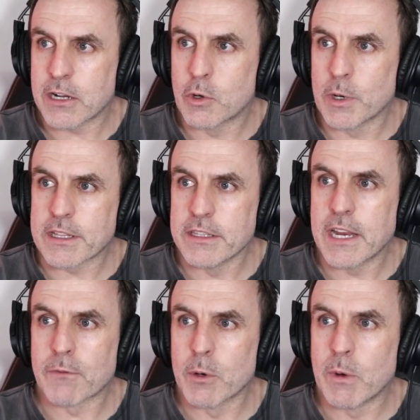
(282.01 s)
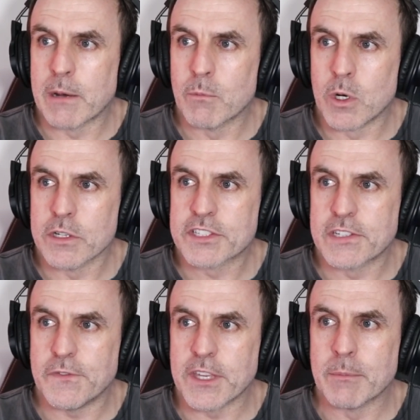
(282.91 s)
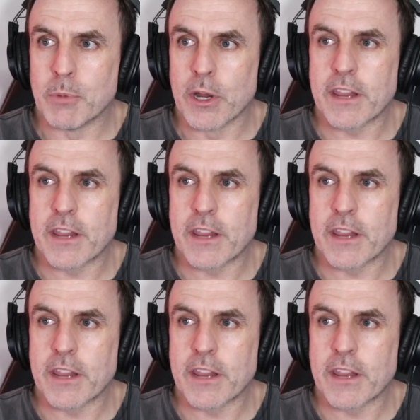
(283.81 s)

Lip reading: quickly everyone was to finger point.